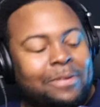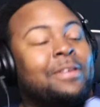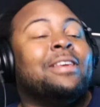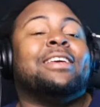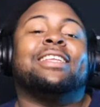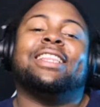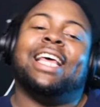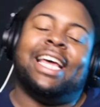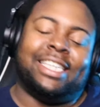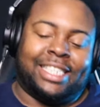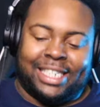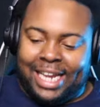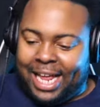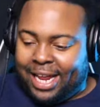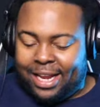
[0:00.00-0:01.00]

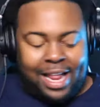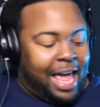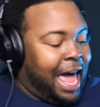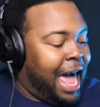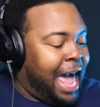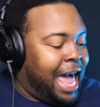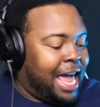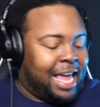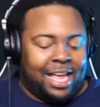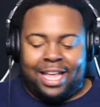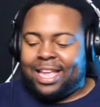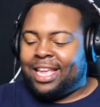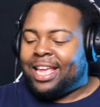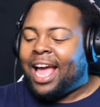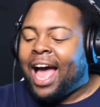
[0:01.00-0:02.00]
Listen, hey,
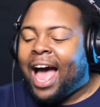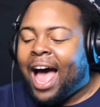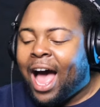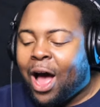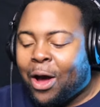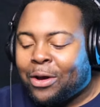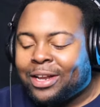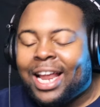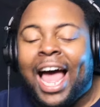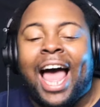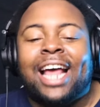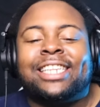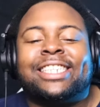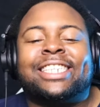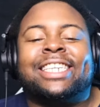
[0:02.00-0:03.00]
yo,
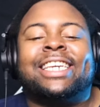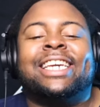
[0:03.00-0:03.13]
let's go.